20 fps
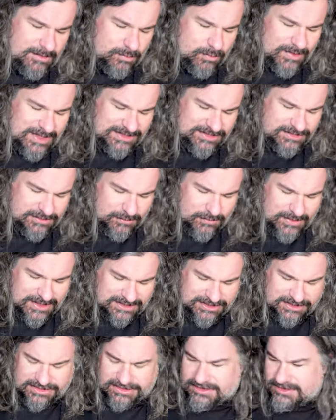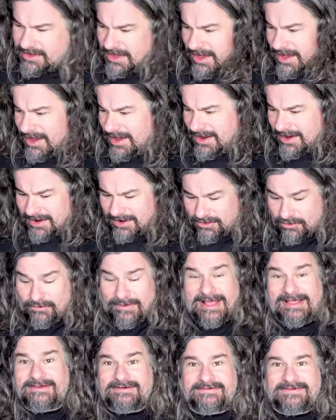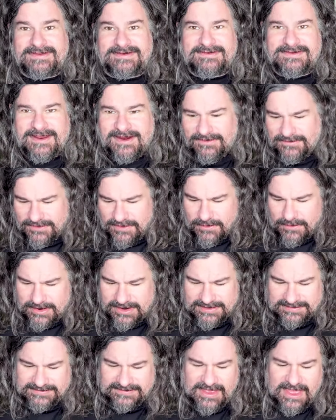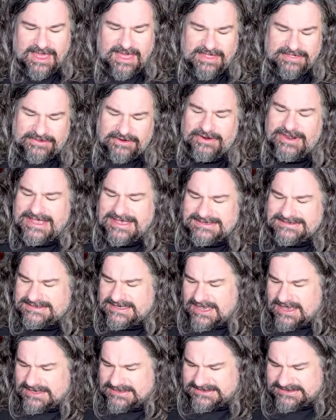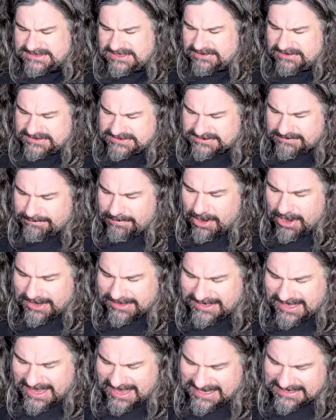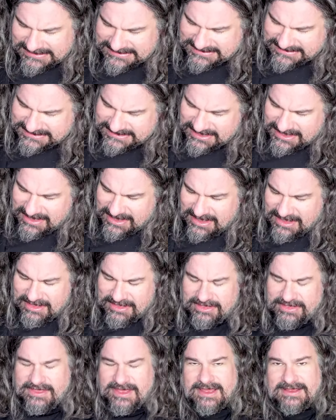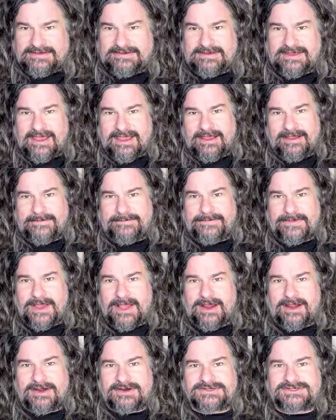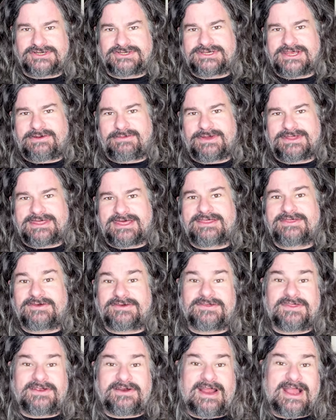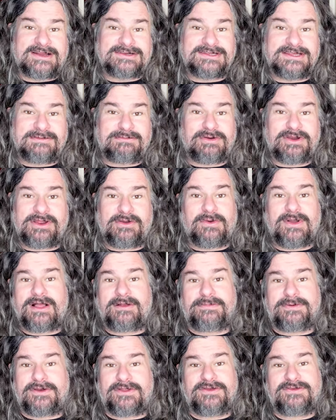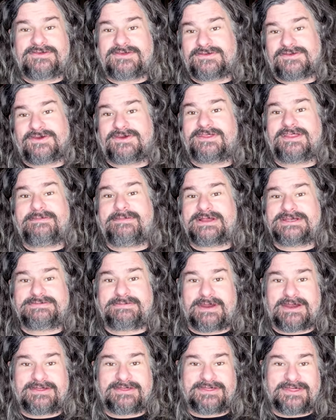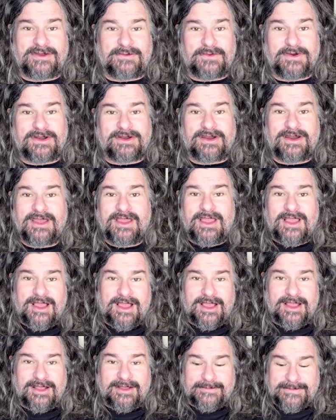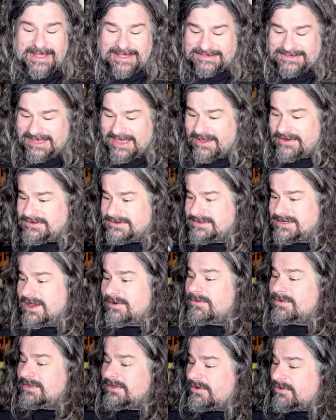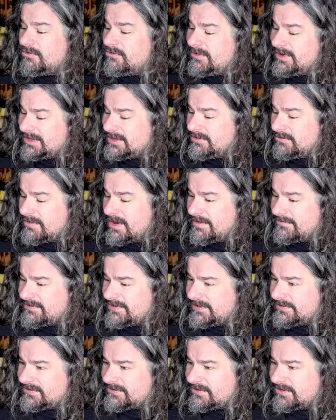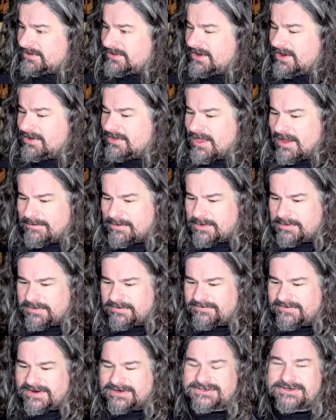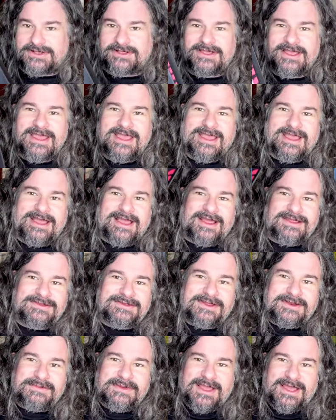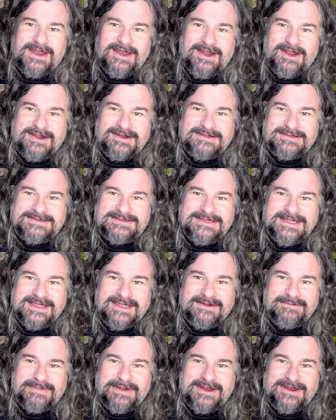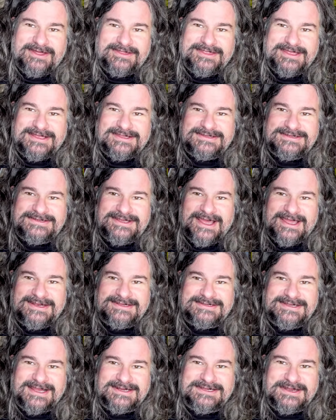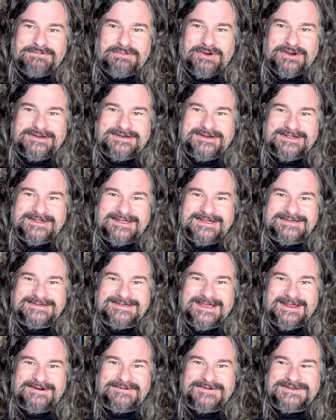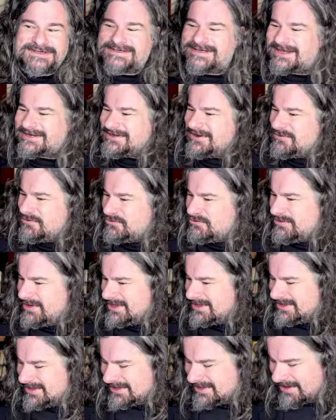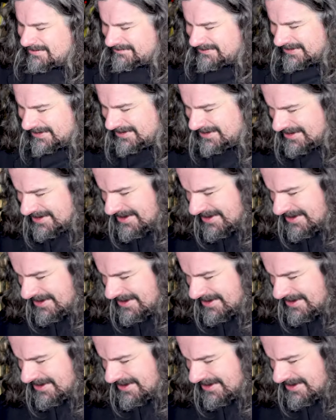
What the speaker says: with relevant recordings. There is a series of podcasts that are associated with it, though they're actually pretty well produced, certainly much better than they were at the outset when they're really rough. They certainly are a lot more professional. It's going to be kind of hard to see, but on the inside, it's actually printed on the inside, which is actually really lovely.